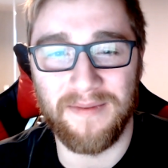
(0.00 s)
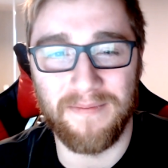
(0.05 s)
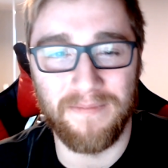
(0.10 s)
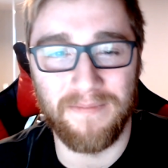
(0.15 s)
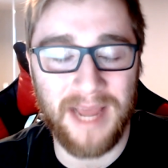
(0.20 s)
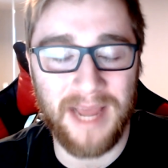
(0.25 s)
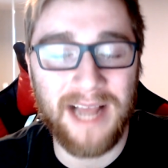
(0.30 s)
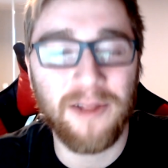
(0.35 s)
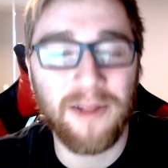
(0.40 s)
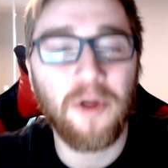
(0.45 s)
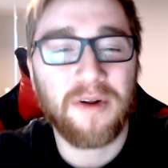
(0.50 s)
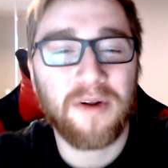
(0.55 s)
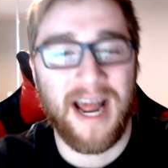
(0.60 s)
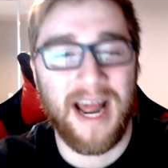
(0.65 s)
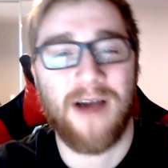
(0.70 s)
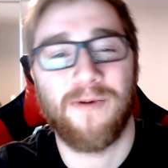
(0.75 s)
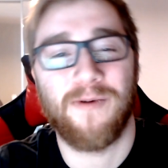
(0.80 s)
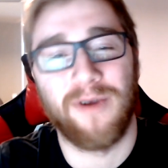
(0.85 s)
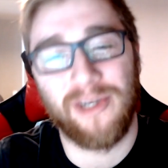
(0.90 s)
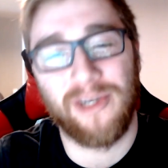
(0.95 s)
it looks
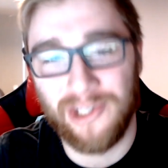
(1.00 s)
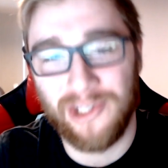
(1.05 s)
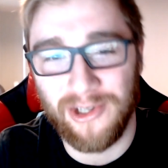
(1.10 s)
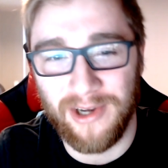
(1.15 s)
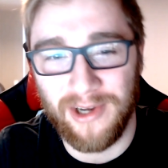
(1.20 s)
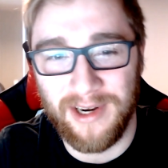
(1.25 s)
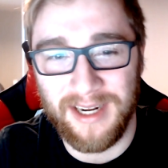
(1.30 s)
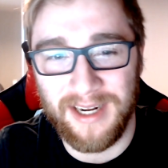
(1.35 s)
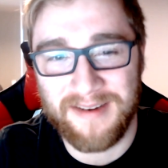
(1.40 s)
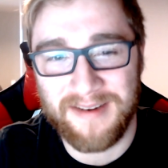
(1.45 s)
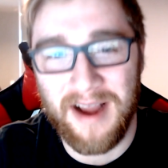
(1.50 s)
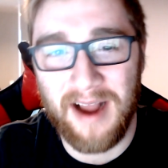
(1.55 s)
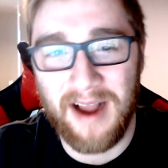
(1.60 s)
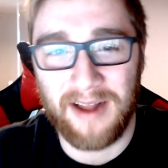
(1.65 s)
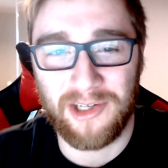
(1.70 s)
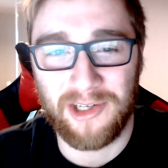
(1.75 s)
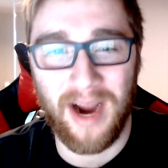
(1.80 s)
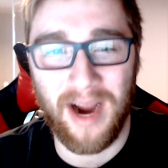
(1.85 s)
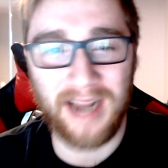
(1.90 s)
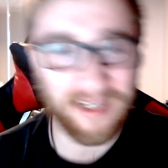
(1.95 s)
how it should. It's
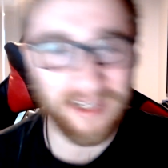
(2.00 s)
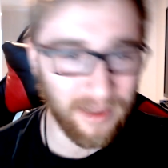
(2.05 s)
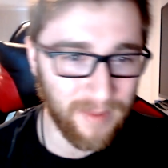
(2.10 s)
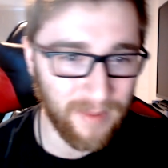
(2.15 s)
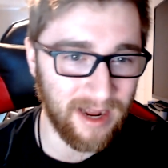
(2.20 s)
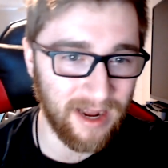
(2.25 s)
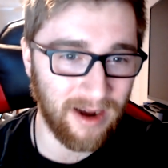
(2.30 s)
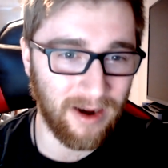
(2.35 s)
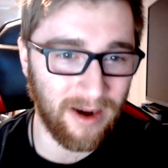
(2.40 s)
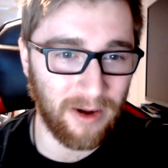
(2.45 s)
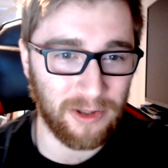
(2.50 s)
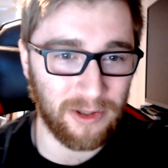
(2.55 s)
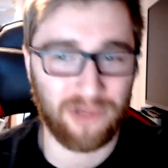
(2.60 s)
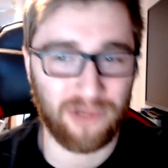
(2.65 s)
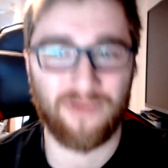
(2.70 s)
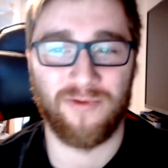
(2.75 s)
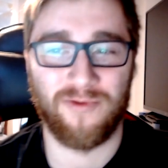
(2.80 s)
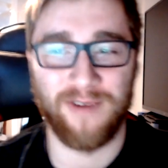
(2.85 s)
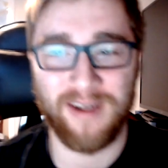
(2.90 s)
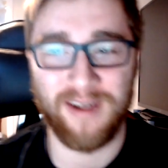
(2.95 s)
not trying to be an
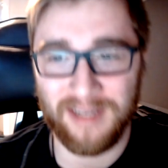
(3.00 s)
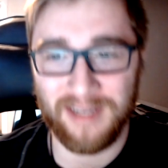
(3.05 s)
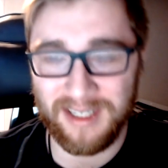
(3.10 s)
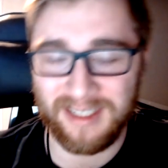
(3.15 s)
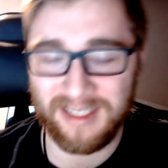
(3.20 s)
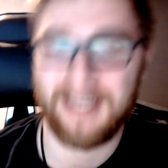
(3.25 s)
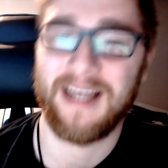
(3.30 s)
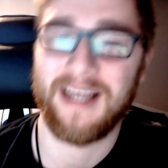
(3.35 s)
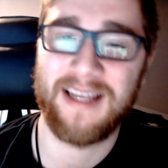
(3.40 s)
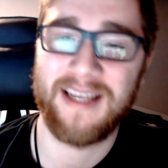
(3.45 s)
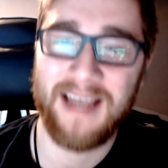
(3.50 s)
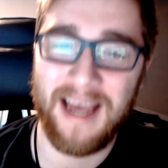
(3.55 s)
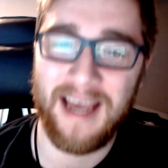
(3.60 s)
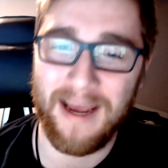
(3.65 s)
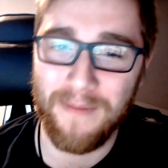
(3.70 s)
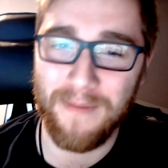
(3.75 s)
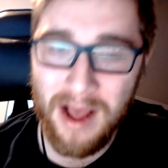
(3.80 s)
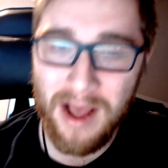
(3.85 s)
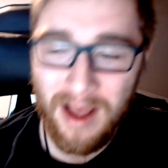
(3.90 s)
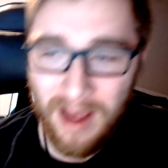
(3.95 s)
ultra realistic
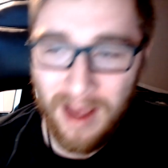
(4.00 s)
game.